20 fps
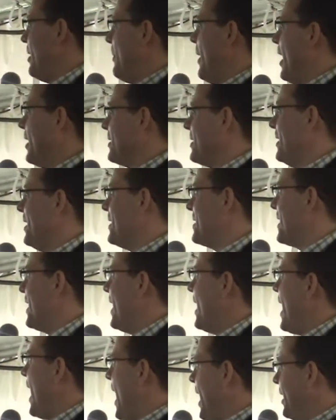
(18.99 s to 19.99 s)
about this
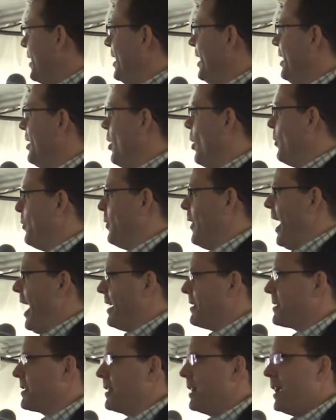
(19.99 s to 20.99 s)
at an
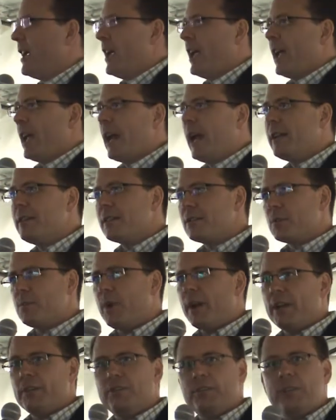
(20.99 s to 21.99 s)
EcoFest. And I just
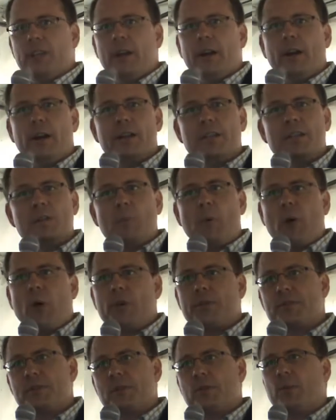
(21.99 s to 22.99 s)
want to share a
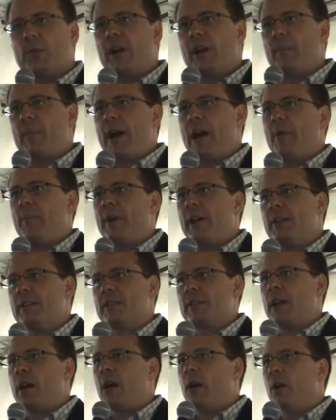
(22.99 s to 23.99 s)
small story about
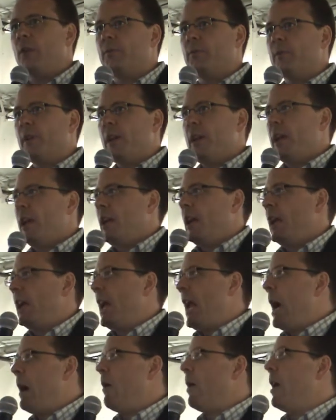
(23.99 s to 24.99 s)
myself
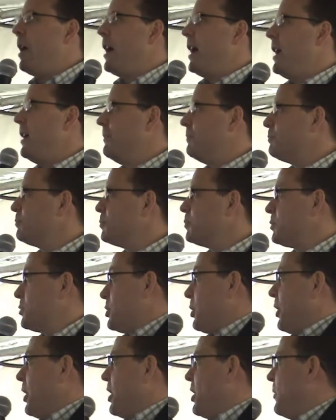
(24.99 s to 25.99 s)
and how I
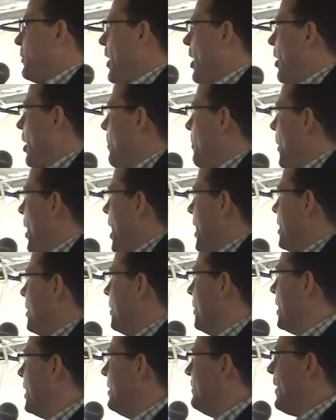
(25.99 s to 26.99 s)
sort of developed my
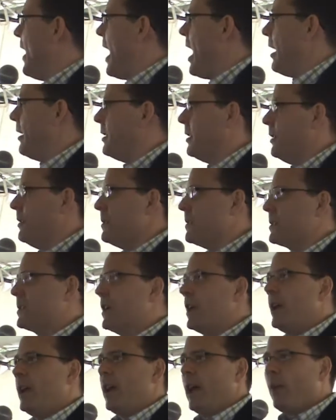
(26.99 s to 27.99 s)
green values
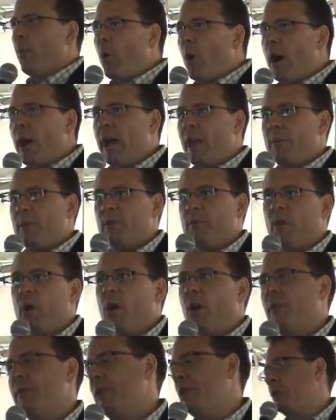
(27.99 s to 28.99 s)
and why I'm
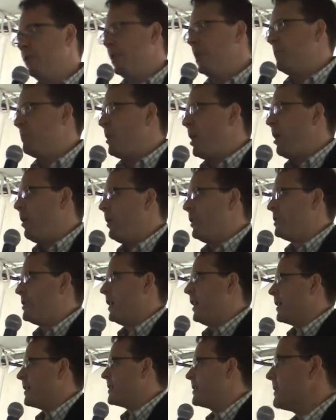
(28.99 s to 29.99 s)
involved in green
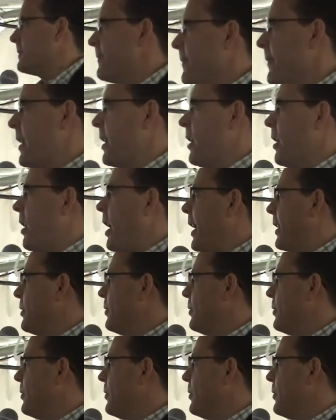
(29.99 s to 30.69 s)
politics. I